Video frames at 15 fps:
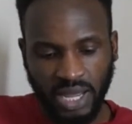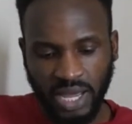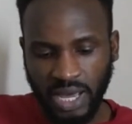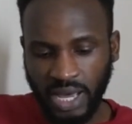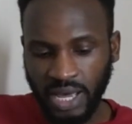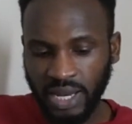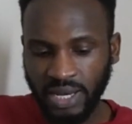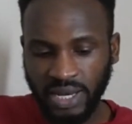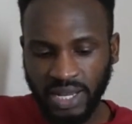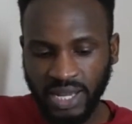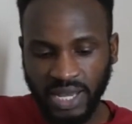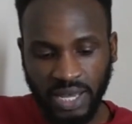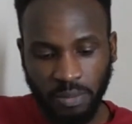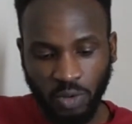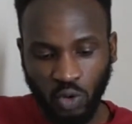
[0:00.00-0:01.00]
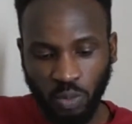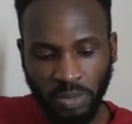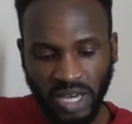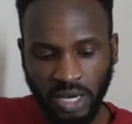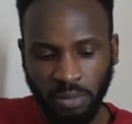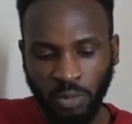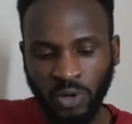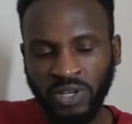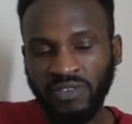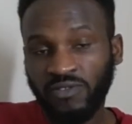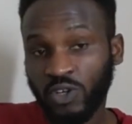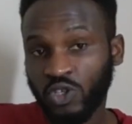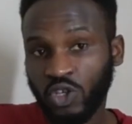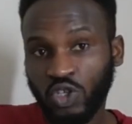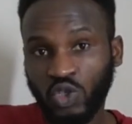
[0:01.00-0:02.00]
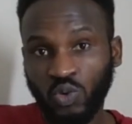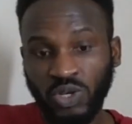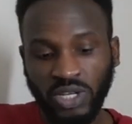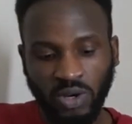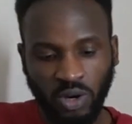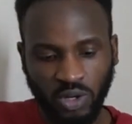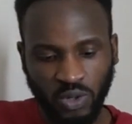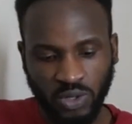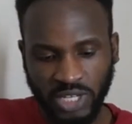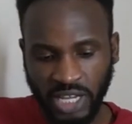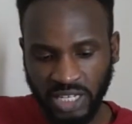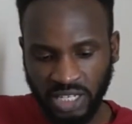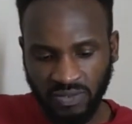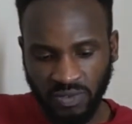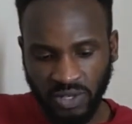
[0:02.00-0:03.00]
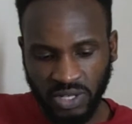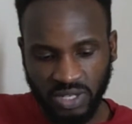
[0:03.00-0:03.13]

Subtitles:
and you make money for just doing all those activities.